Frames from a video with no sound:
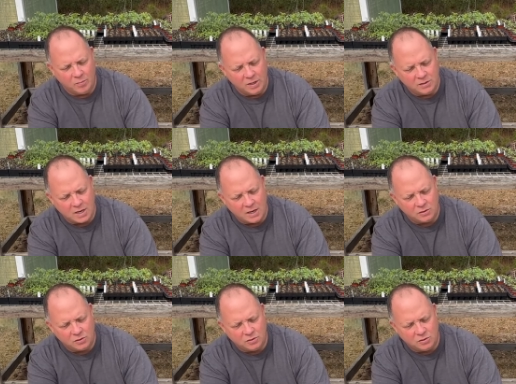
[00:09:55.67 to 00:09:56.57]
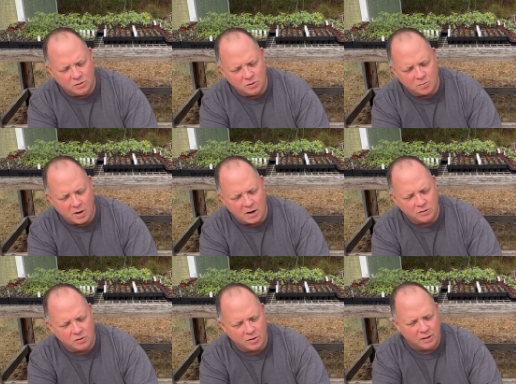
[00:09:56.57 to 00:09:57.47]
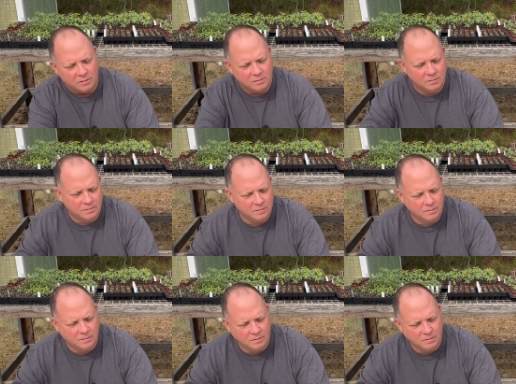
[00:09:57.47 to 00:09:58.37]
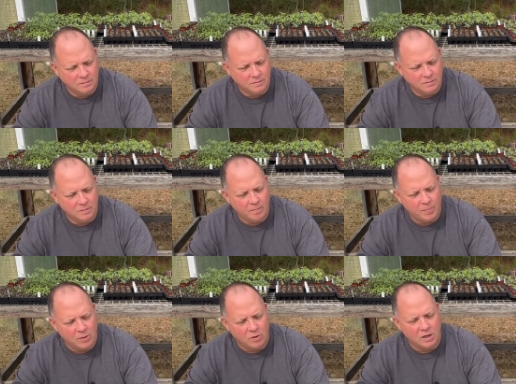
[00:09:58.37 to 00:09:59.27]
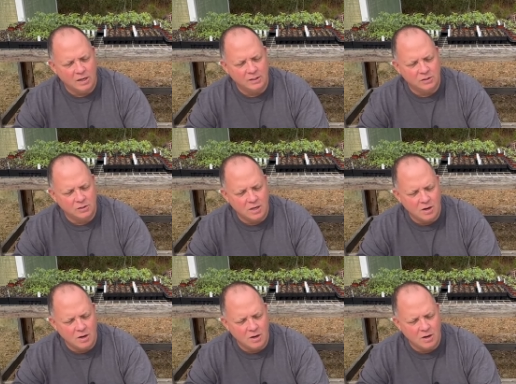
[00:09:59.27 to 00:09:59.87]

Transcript: but it's got 2 sprouts on it. and we're going to let this